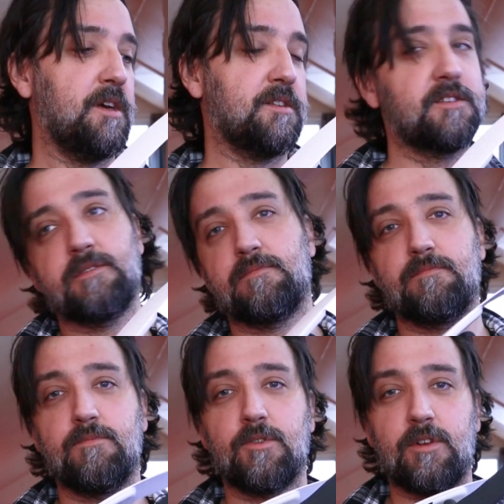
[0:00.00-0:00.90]
it's
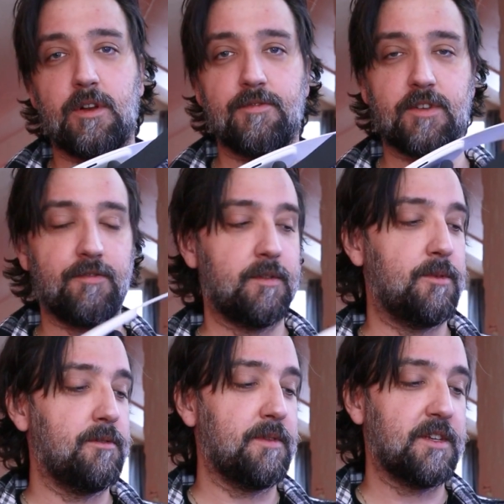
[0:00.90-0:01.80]
more than enough
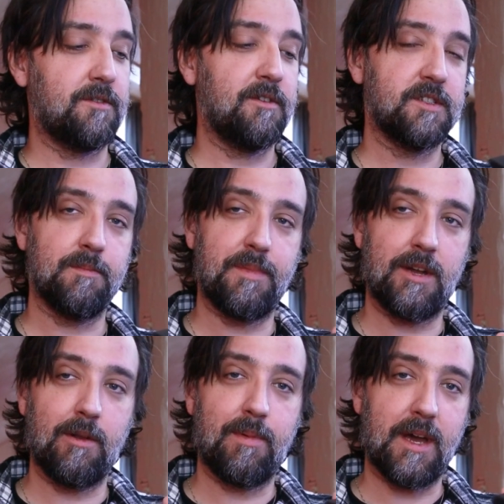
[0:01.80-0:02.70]
comfortable, as long as the
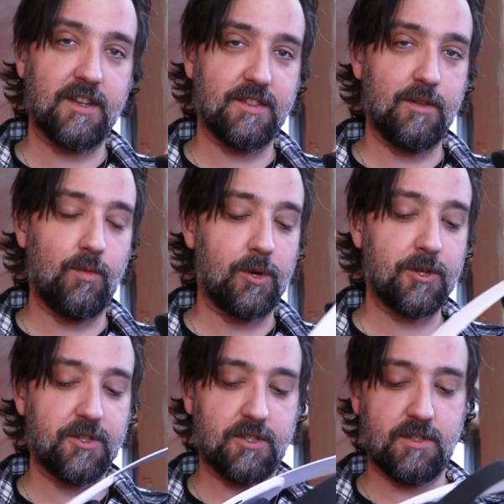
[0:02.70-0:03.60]
battery pack still
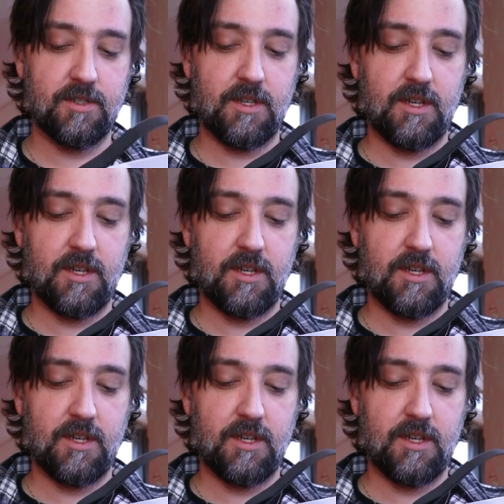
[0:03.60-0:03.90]
works.